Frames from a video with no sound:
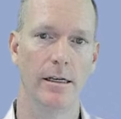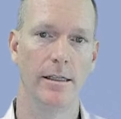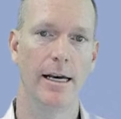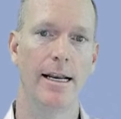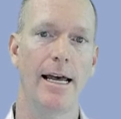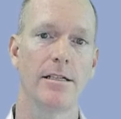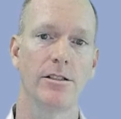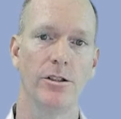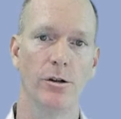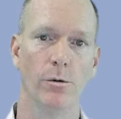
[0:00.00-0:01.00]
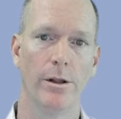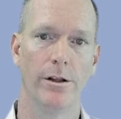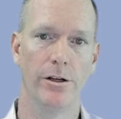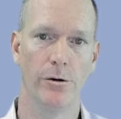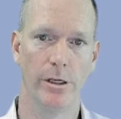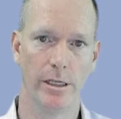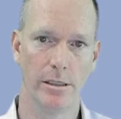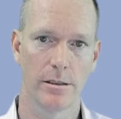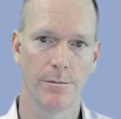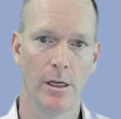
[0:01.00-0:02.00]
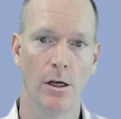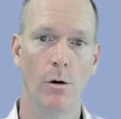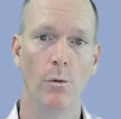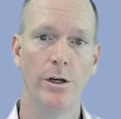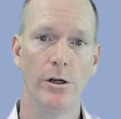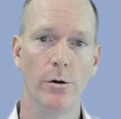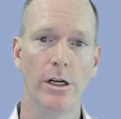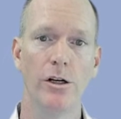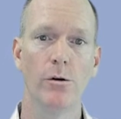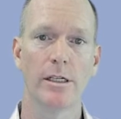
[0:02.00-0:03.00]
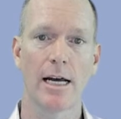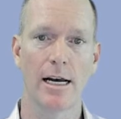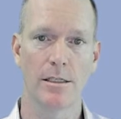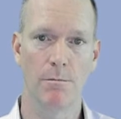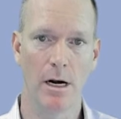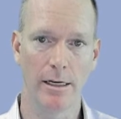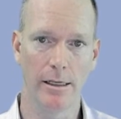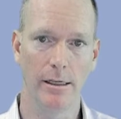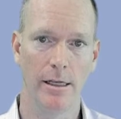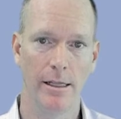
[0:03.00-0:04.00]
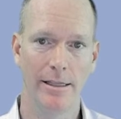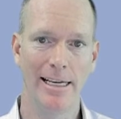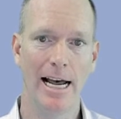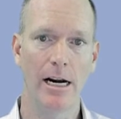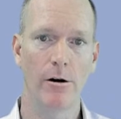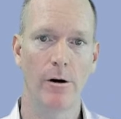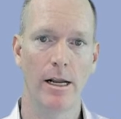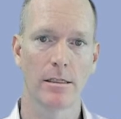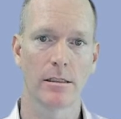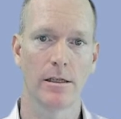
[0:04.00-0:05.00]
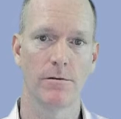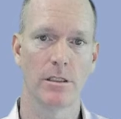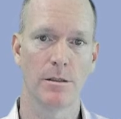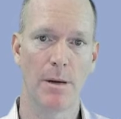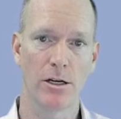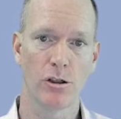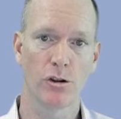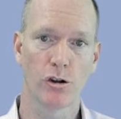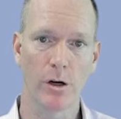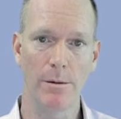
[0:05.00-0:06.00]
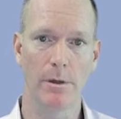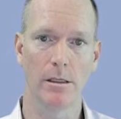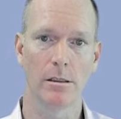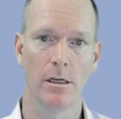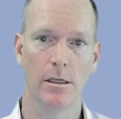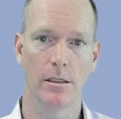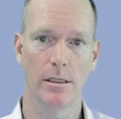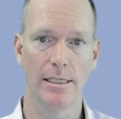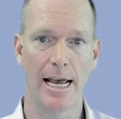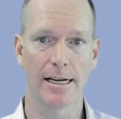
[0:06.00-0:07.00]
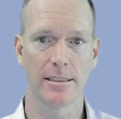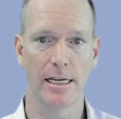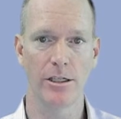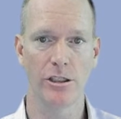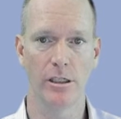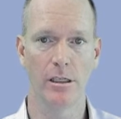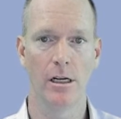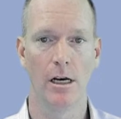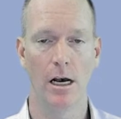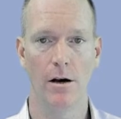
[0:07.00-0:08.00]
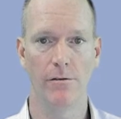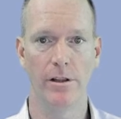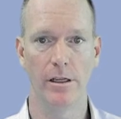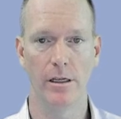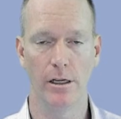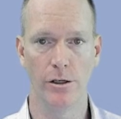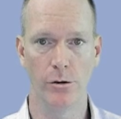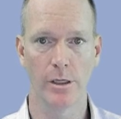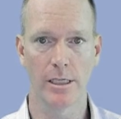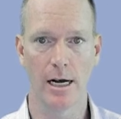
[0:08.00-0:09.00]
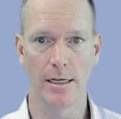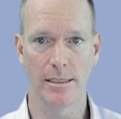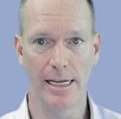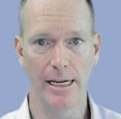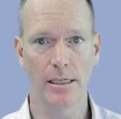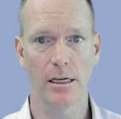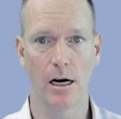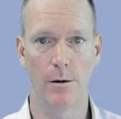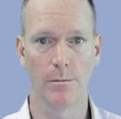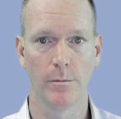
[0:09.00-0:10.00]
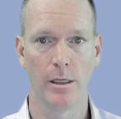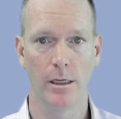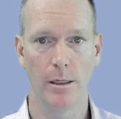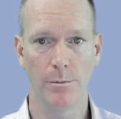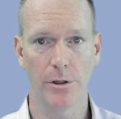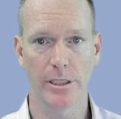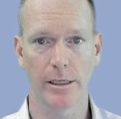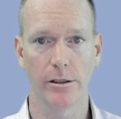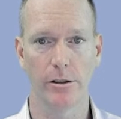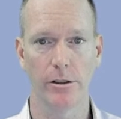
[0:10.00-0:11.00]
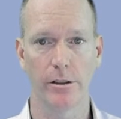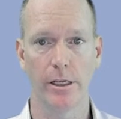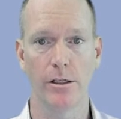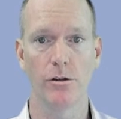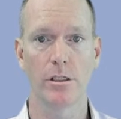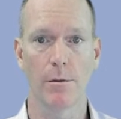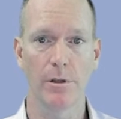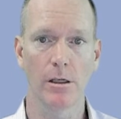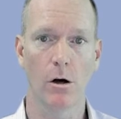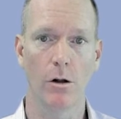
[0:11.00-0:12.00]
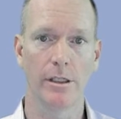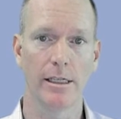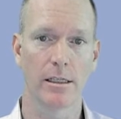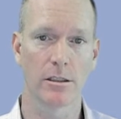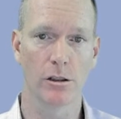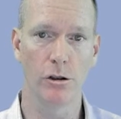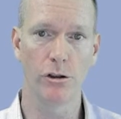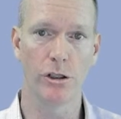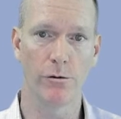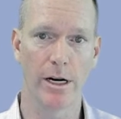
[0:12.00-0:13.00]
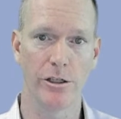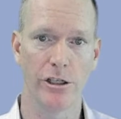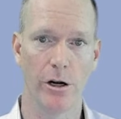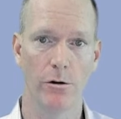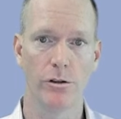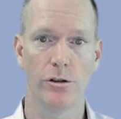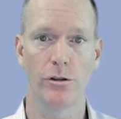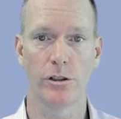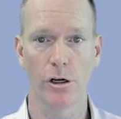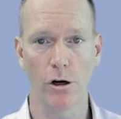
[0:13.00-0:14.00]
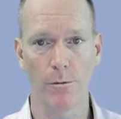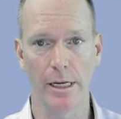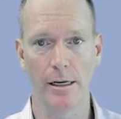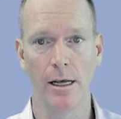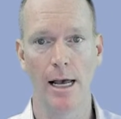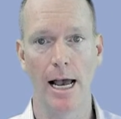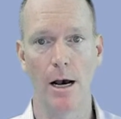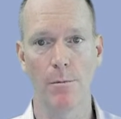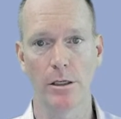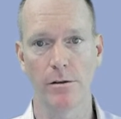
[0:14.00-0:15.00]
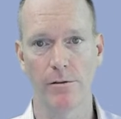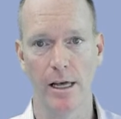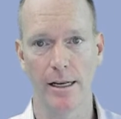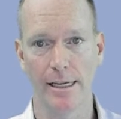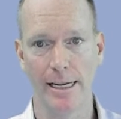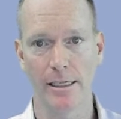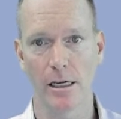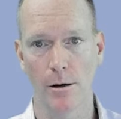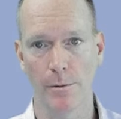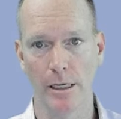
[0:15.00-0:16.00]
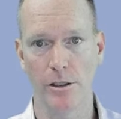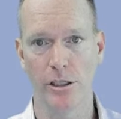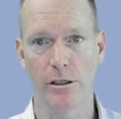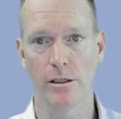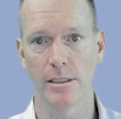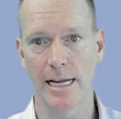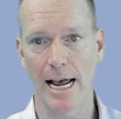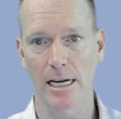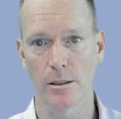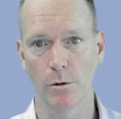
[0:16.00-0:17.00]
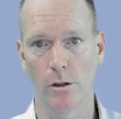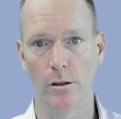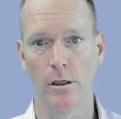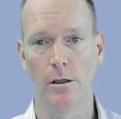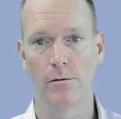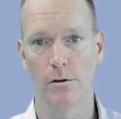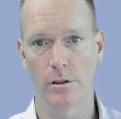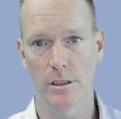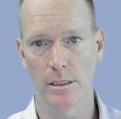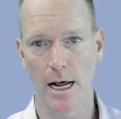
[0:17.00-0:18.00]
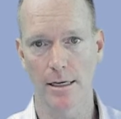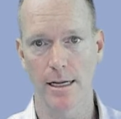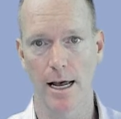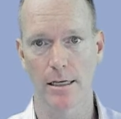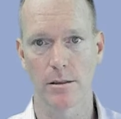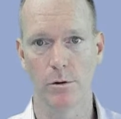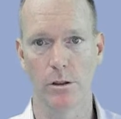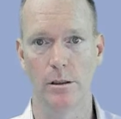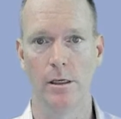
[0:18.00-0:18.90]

and that has to do with annuities. When you annuitize money, the IRS gives a special treatment to the taxation of the annuitized income. In particular, they use something called the exclusion ratio to determine how much of that income each year is taxable versus not taxable.